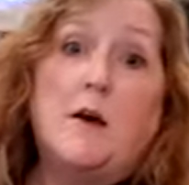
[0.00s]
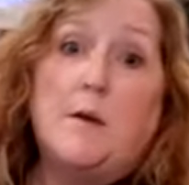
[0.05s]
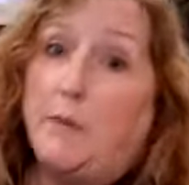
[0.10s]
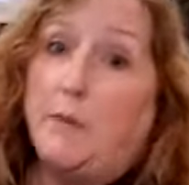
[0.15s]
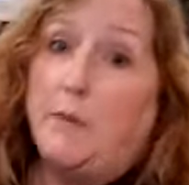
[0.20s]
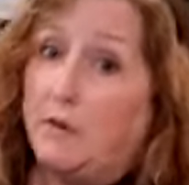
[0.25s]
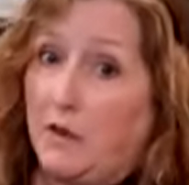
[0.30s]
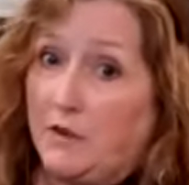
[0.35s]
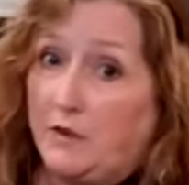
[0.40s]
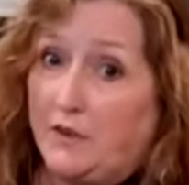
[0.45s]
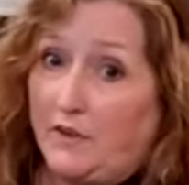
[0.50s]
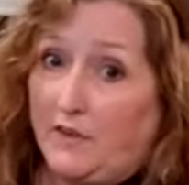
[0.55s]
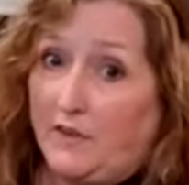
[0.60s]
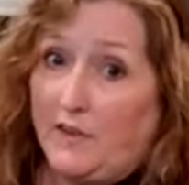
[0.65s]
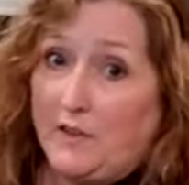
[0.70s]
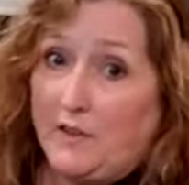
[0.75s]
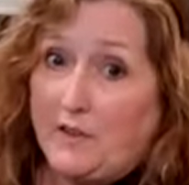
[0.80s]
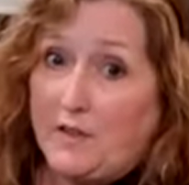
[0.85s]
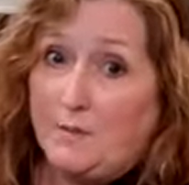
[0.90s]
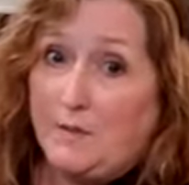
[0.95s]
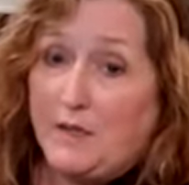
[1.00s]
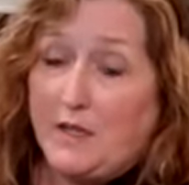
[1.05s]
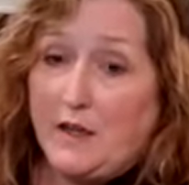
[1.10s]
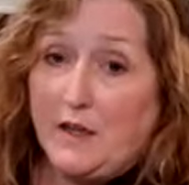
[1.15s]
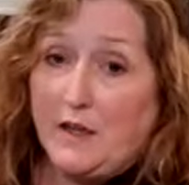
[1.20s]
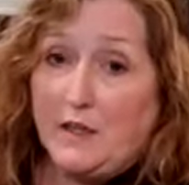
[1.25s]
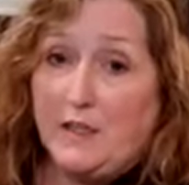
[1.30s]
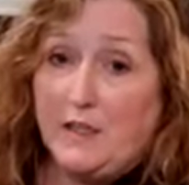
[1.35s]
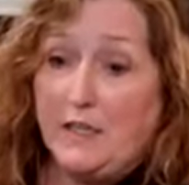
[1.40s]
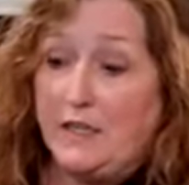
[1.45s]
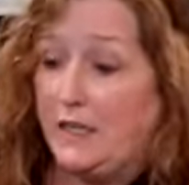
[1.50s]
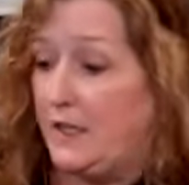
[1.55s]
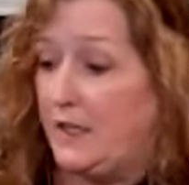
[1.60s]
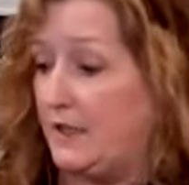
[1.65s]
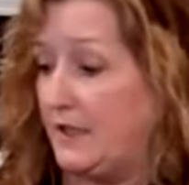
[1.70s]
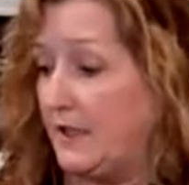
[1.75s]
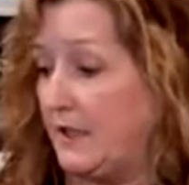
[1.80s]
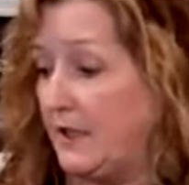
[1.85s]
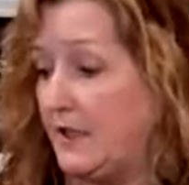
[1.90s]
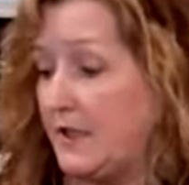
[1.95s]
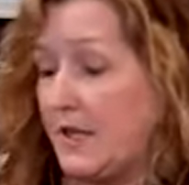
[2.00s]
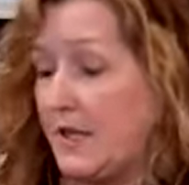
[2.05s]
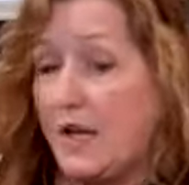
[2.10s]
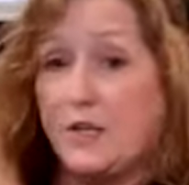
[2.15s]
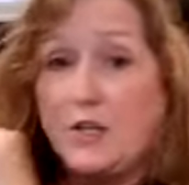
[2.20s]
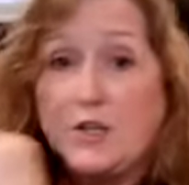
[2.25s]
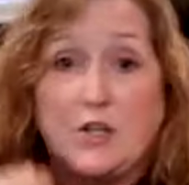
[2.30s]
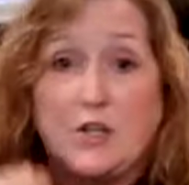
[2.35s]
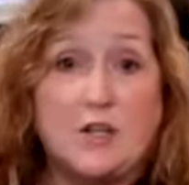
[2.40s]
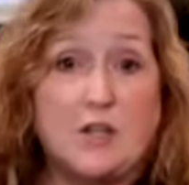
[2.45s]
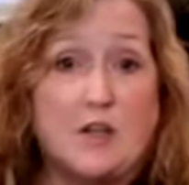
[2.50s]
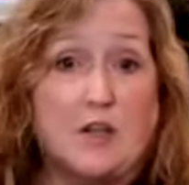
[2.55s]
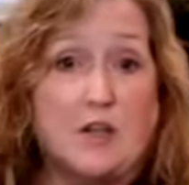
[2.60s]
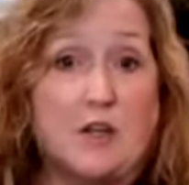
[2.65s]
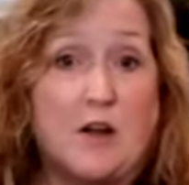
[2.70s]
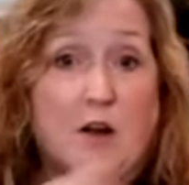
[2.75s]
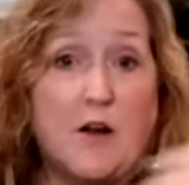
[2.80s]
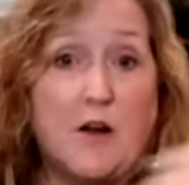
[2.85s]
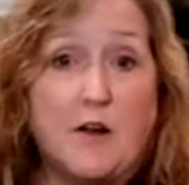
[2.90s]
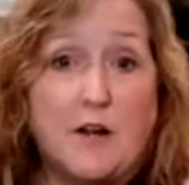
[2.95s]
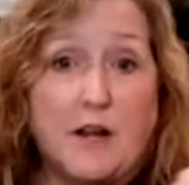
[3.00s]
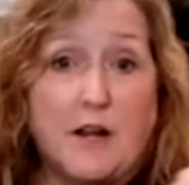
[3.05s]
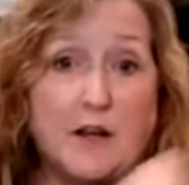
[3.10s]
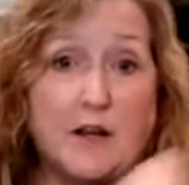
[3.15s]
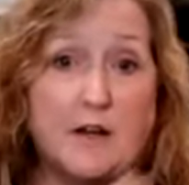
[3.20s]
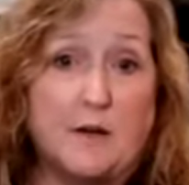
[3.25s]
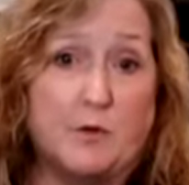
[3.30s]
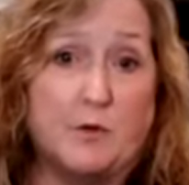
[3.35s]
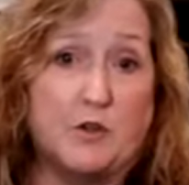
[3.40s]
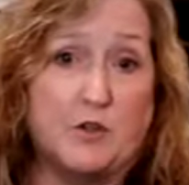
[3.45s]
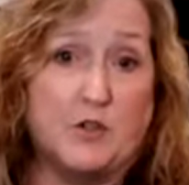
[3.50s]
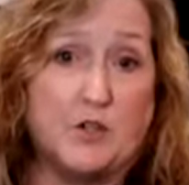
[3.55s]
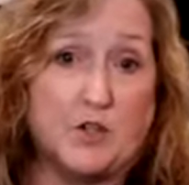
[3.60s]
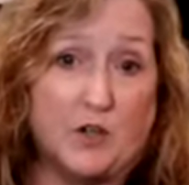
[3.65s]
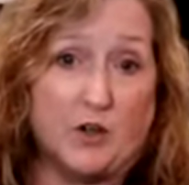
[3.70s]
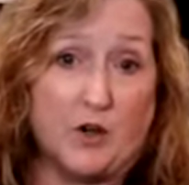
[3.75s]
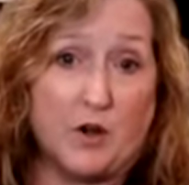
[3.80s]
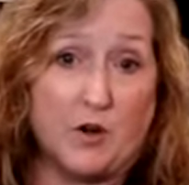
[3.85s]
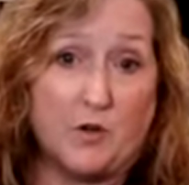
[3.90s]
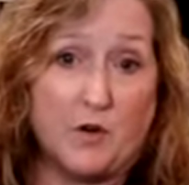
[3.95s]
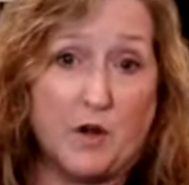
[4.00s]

pull out the sentiment I need, attach it to the card, and I'm good to go.